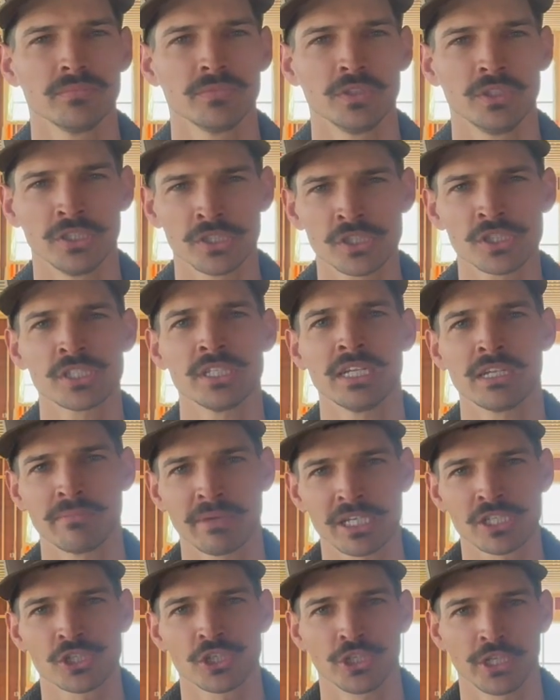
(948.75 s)
you just need to
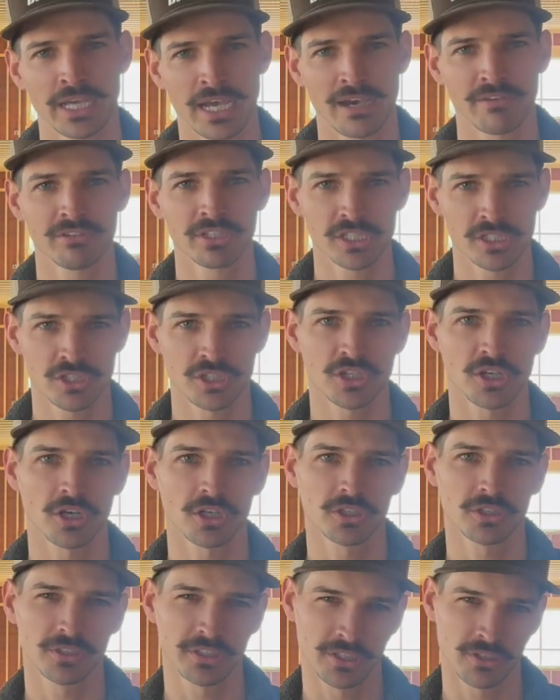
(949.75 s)
make sure you have an
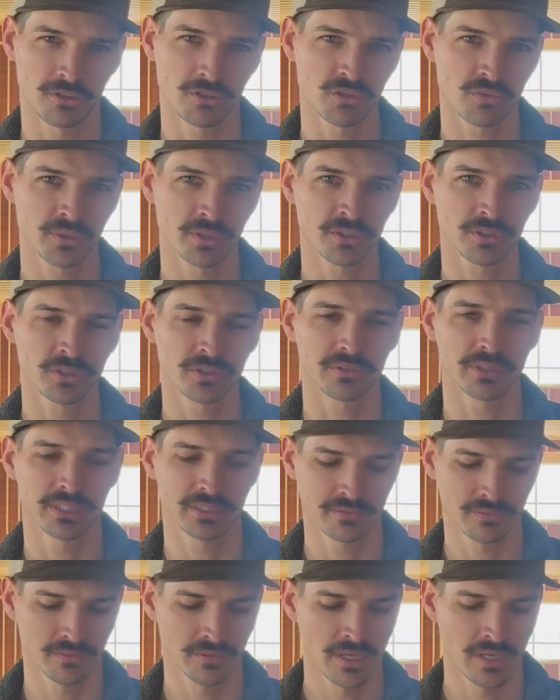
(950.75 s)
installer that knows what they're doing,